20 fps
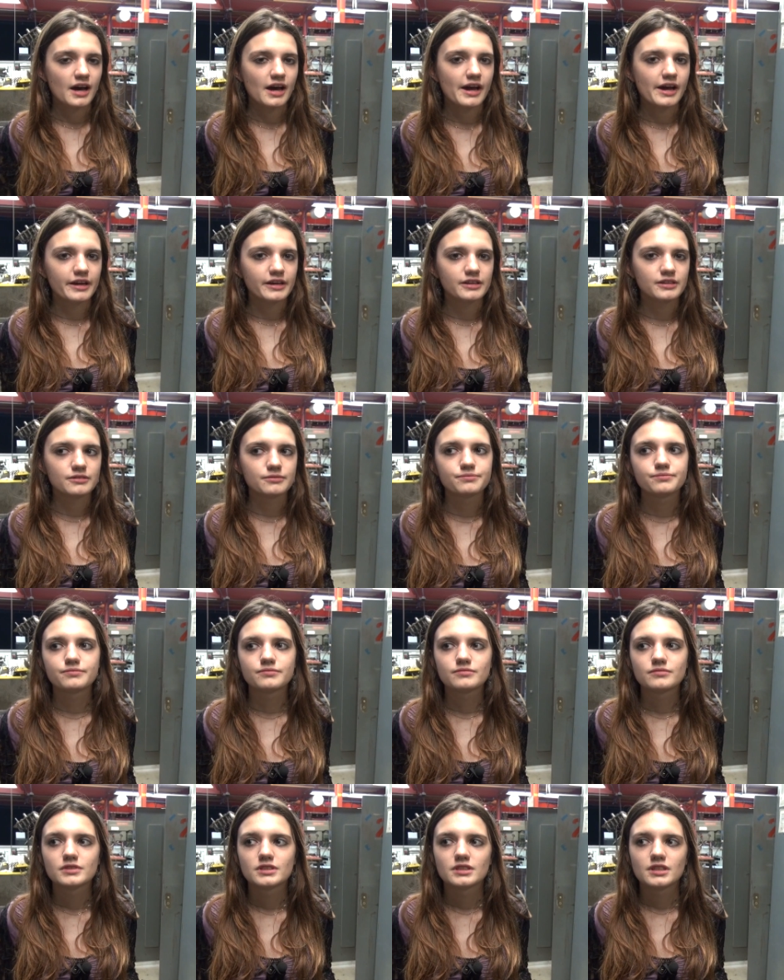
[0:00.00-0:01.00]
I
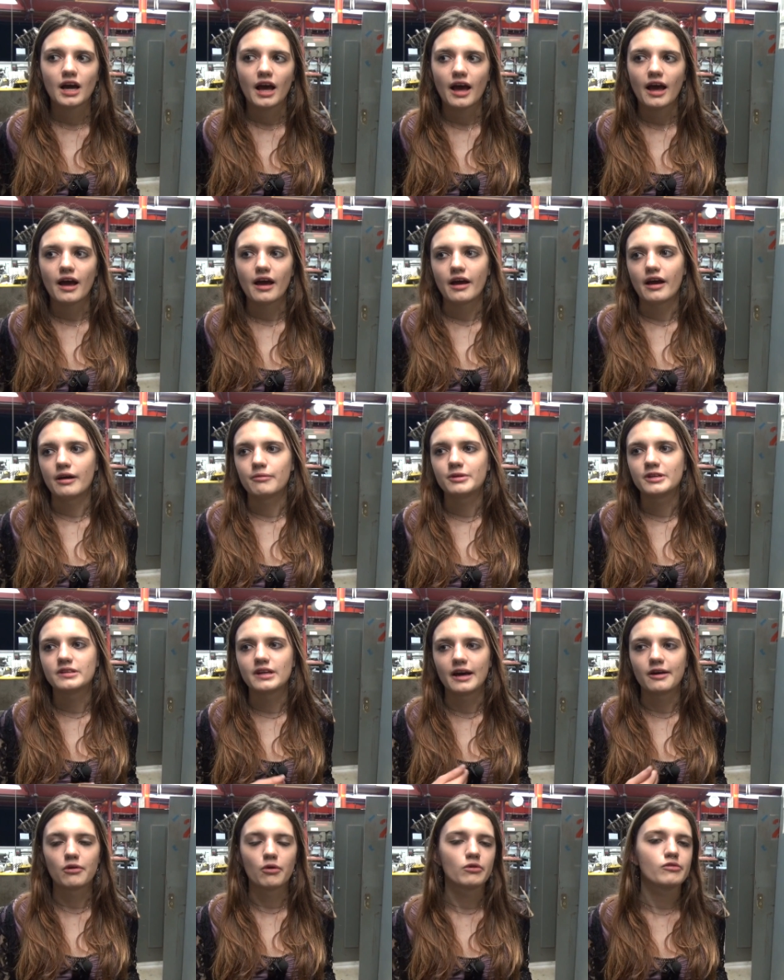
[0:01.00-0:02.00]

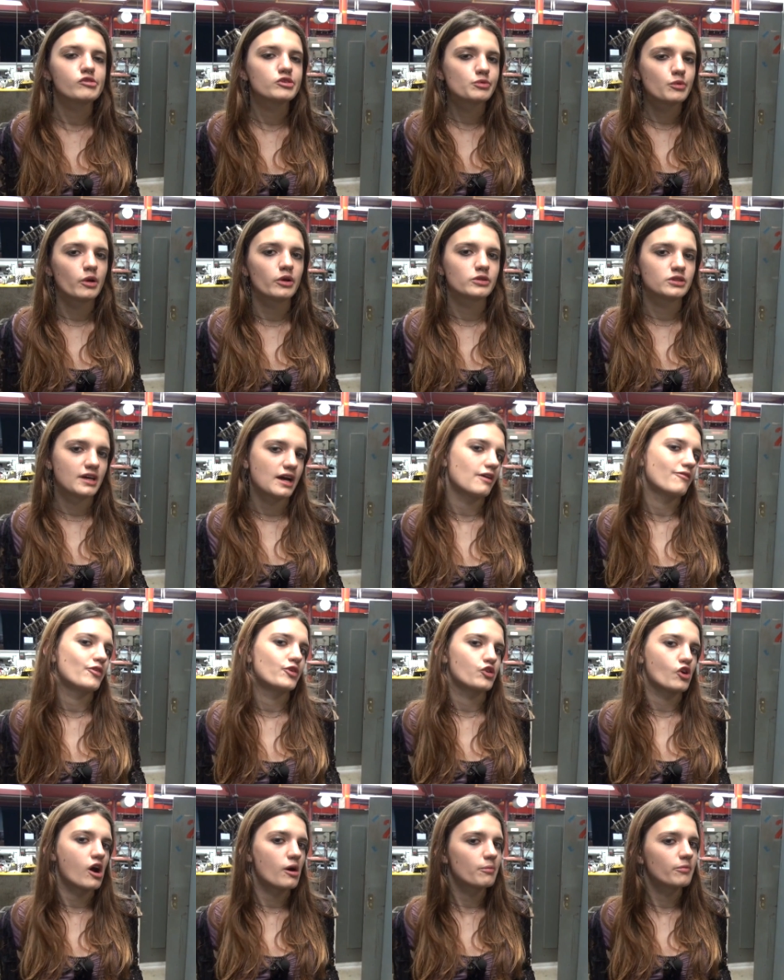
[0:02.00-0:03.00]
mean, I always wanted to have
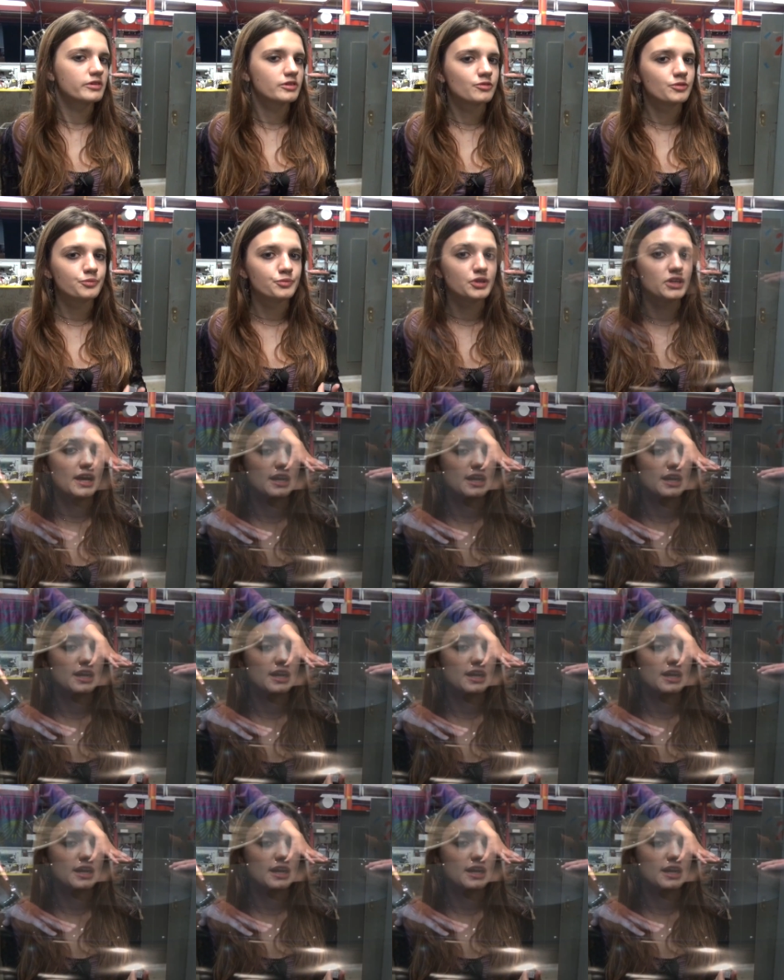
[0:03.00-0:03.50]
a job that would